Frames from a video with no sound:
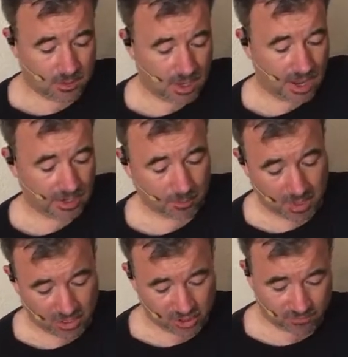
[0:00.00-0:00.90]

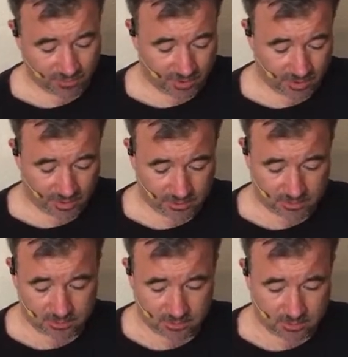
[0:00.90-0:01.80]
animation
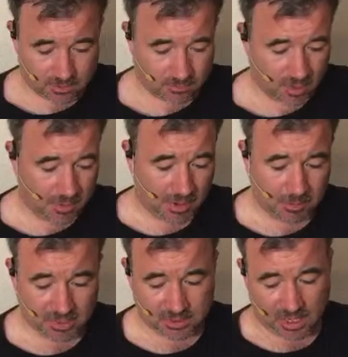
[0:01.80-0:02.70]
variants. Maybe I
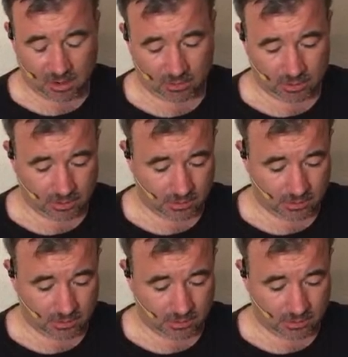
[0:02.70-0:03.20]
miscounted.